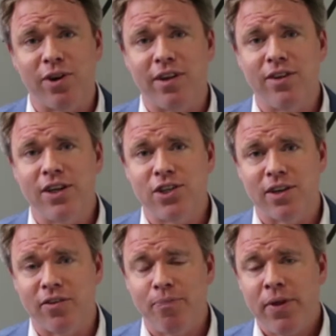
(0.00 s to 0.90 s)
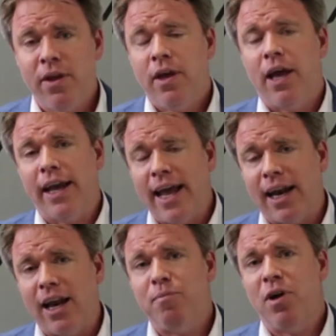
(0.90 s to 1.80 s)
organizations.
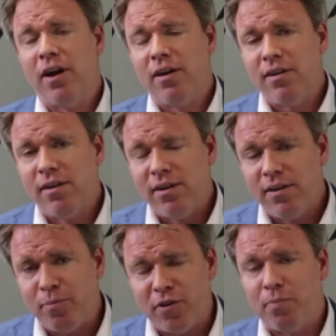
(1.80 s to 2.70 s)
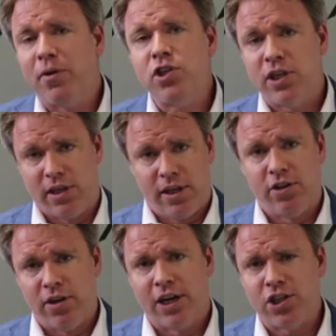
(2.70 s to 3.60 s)
Again, I'm not besmirching
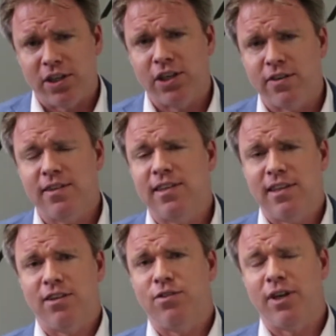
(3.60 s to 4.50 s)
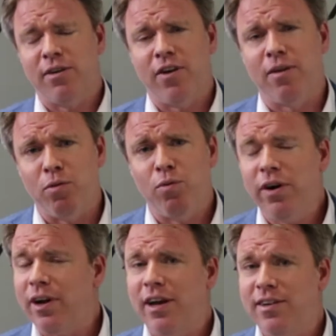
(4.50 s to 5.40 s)
international agencies. I think they're doing incredible
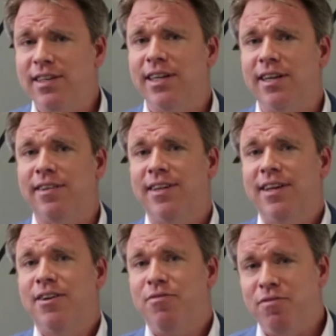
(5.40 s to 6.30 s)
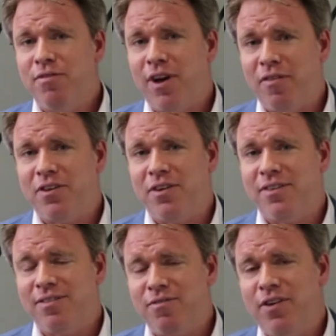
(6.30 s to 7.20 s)
work. I just think it's
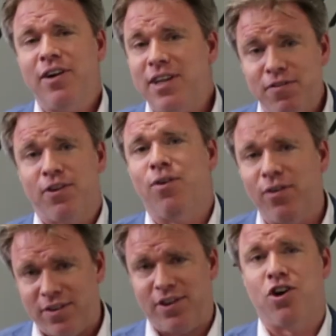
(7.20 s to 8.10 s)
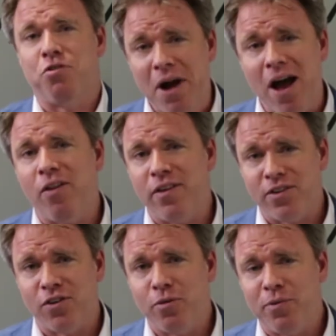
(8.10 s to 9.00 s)
often very difficult to corral
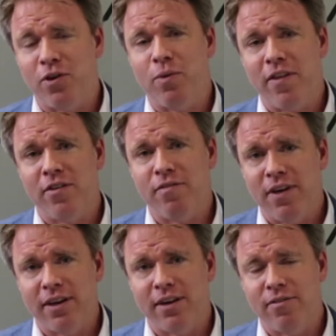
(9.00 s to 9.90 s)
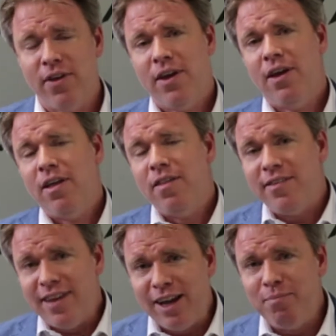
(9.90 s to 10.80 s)
these groups in a way that's effective. The
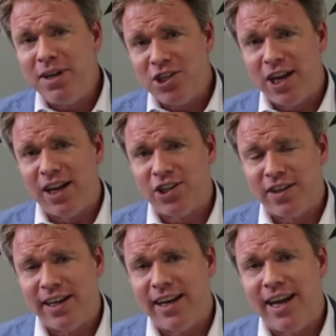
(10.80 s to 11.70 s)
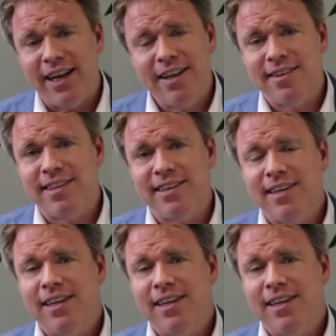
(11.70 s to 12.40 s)
second big challenge, I think, in Haiti is that